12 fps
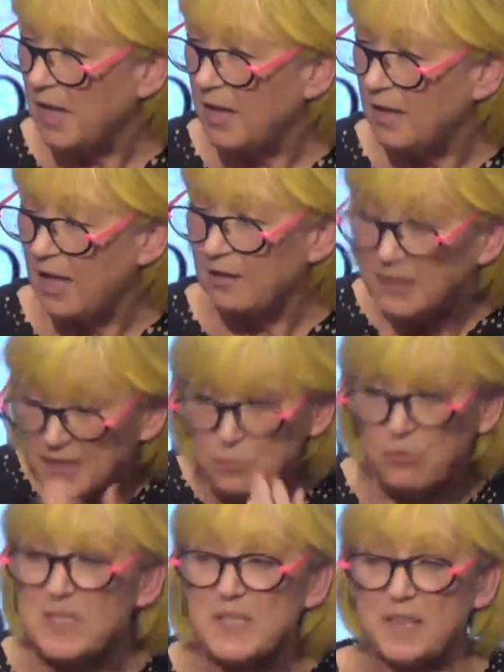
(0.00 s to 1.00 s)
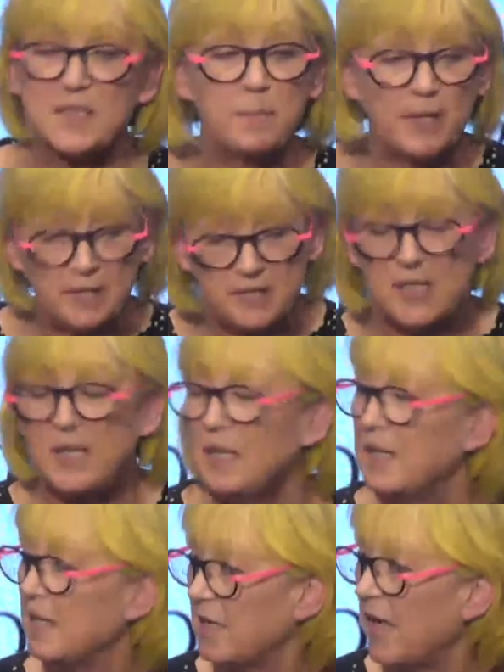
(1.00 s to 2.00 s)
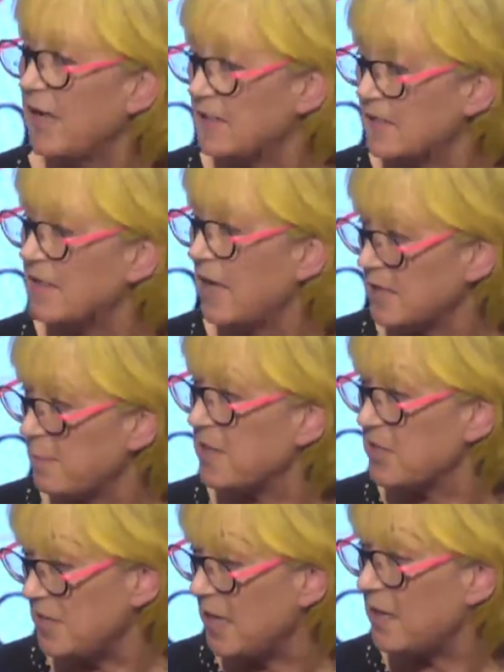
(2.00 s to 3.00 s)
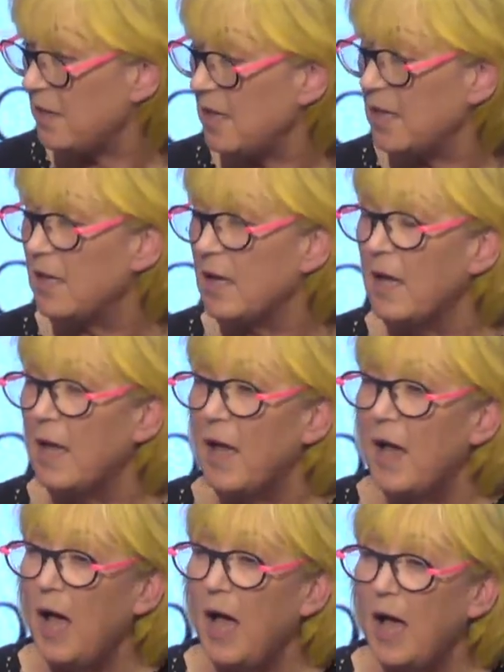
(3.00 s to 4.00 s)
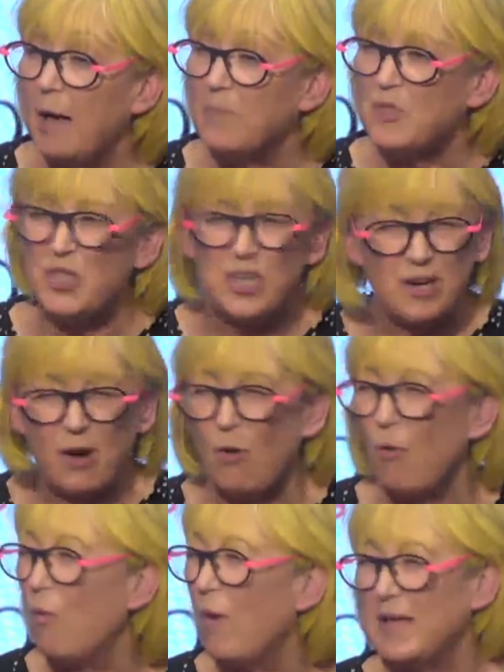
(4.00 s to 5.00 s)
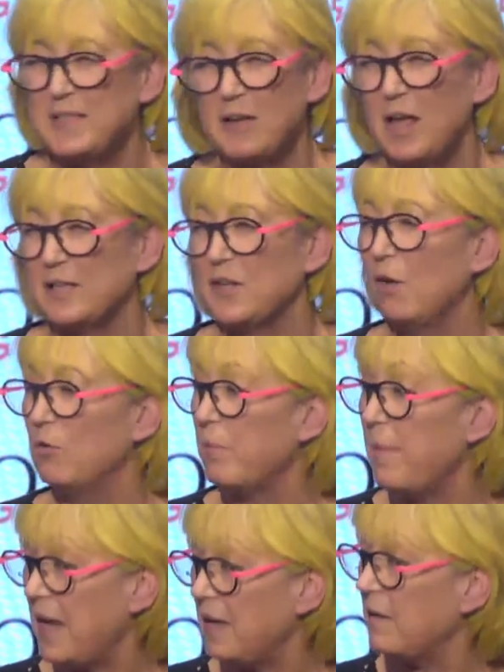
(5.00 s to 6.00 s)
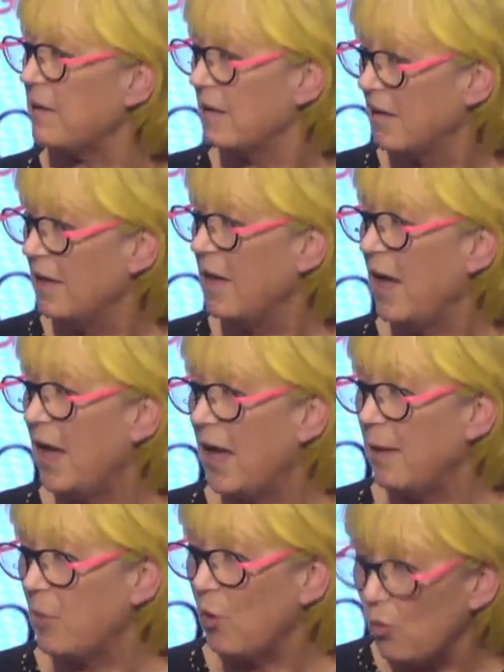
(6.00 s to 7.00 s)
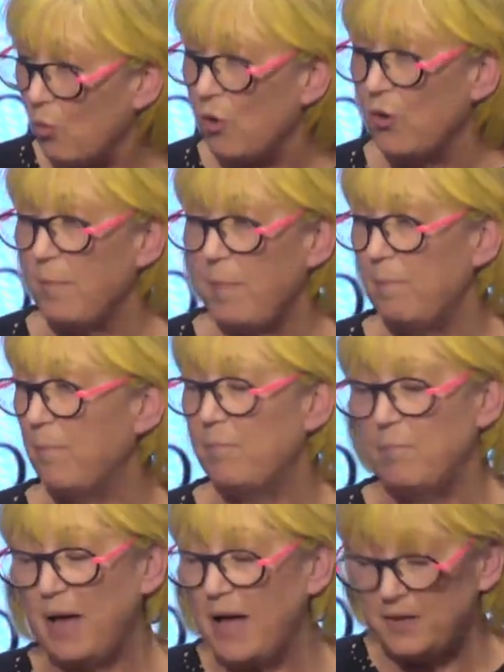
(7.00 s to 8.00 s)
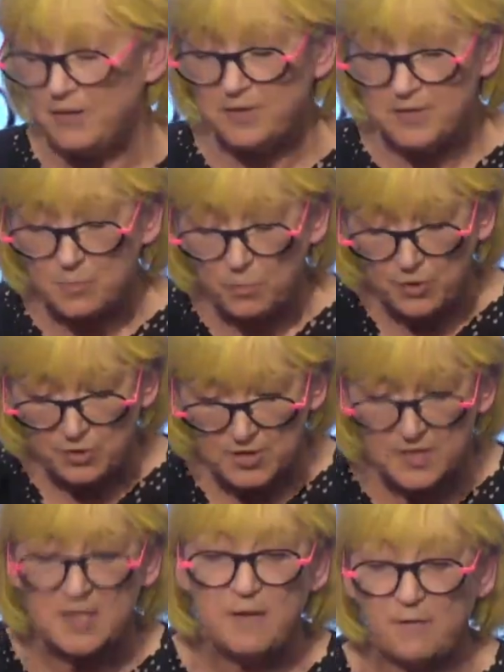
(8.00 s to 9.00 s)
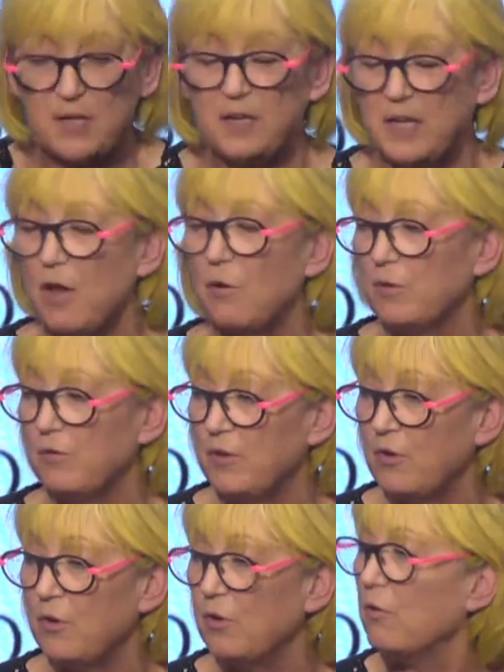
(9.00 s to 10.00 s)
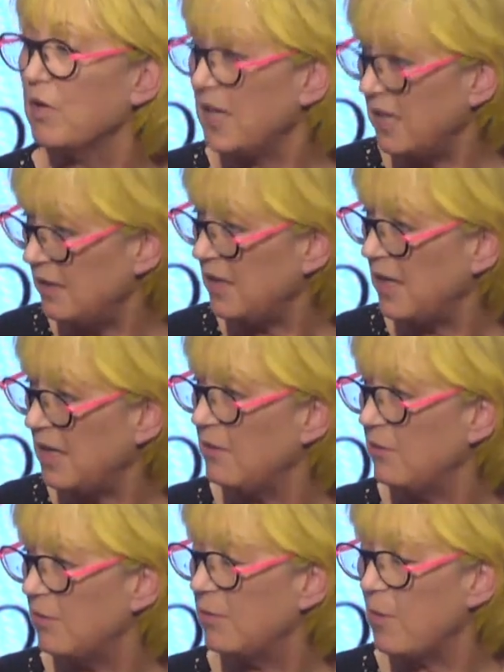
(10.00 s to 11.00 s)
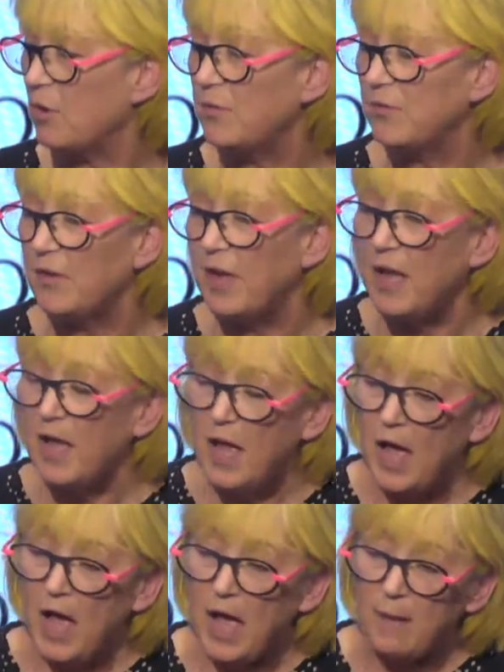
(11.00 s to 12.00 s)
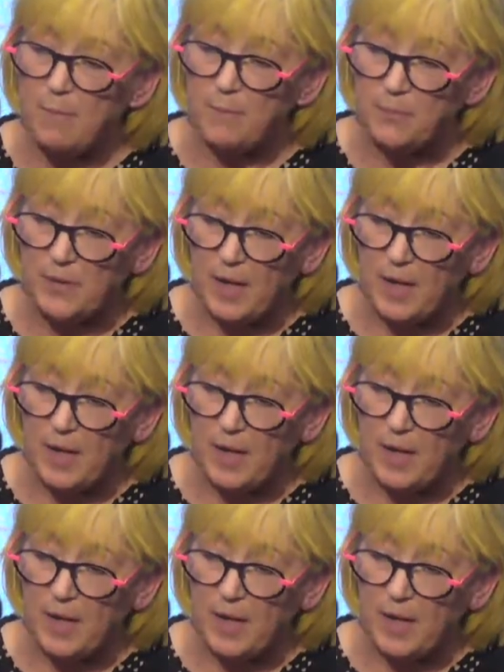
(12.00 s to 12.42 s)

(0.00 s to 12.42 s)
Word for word: uh, uh literary sensibility as as much as anything. Um, she always liked older men. Mm. Um, all her partners were significantly older than her, and he, he was. Um,